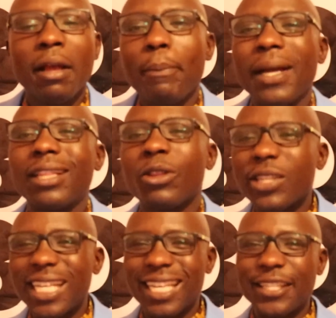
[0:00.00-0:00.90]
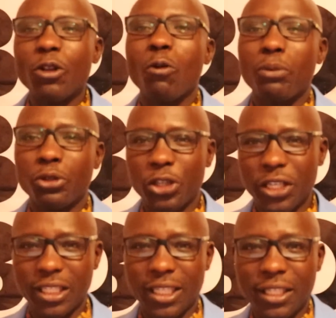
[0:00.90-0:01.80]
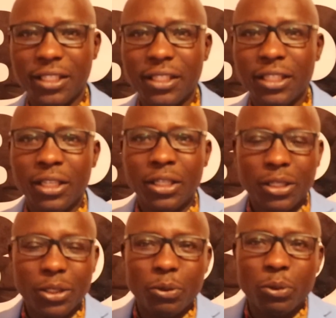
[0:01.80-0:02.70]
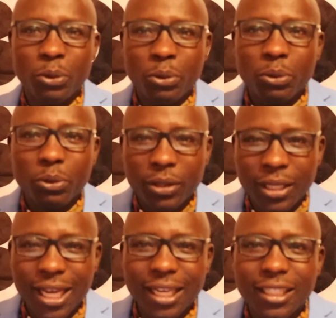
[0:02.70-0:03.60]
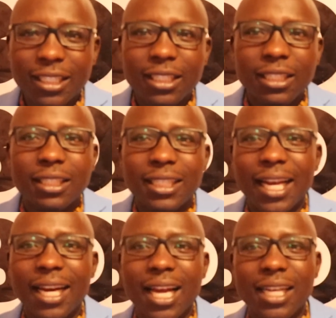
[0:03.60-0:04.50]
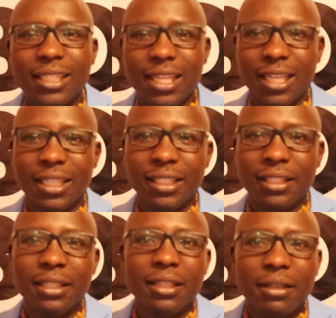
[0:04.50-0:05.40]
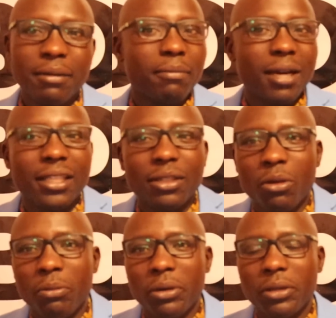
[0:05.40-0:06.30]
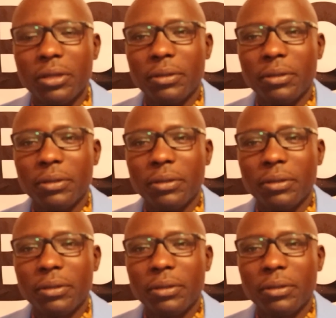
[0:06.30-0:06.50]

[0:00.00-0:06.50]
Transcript: but those are just opportunities to get tenders and money's gobbled.